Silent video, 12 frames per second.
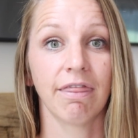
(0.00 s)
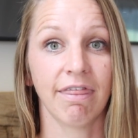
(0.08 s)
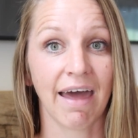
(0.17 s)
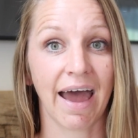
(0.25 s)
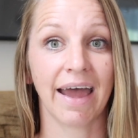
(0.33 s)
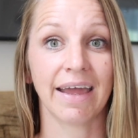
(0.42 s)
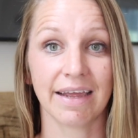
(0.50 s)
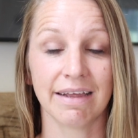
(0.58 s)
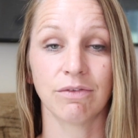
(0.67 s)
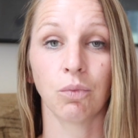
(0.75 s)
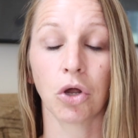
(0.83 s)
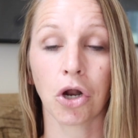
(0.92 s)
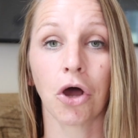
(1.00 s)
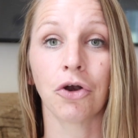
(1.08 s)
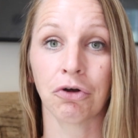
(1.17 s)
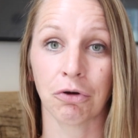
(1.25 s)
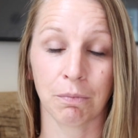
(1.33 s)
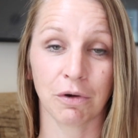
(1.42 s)
that is
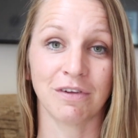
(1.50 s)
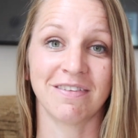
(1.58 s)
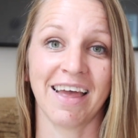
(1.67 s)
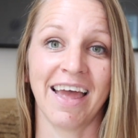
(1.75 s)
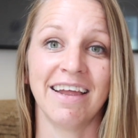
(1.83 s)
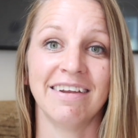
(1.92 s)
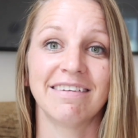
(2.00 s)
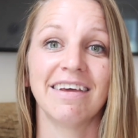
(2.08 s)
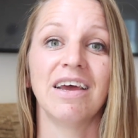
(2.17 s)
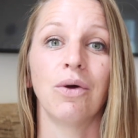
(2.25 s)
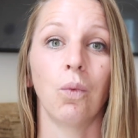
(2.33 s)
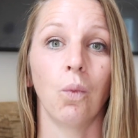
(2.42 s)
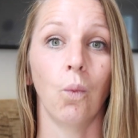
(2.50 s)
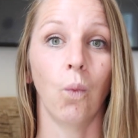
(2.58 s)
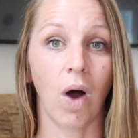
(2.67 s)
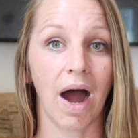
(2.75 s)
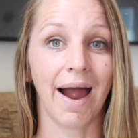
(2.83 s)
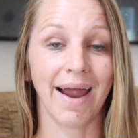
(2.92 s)
100%
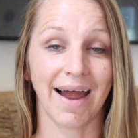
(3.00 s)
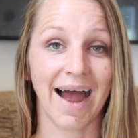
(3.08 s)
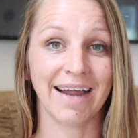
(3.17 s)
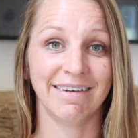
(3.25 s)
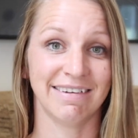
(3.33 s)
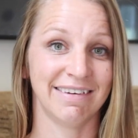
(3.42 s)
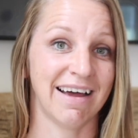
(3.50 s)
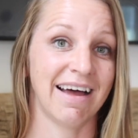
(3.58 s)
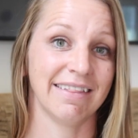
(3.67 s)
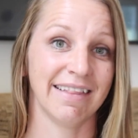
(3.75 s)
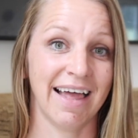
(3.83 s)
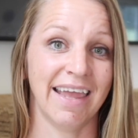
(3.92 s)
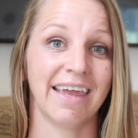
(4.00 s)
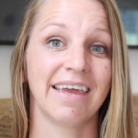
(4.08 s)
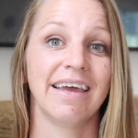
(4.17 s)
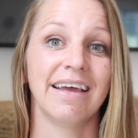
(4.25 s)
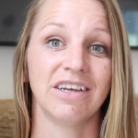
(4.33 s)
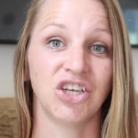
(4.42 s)
why I did not like
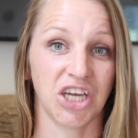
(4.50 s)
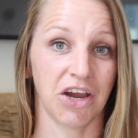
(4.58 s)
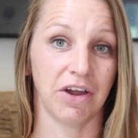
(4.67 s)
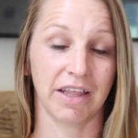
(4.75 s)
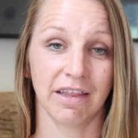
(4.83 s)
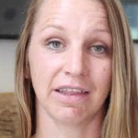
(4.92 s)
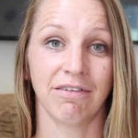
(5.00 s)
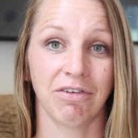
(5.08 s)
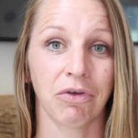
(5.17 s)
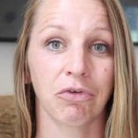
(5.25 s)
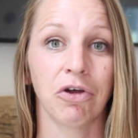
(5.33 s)
sharing the living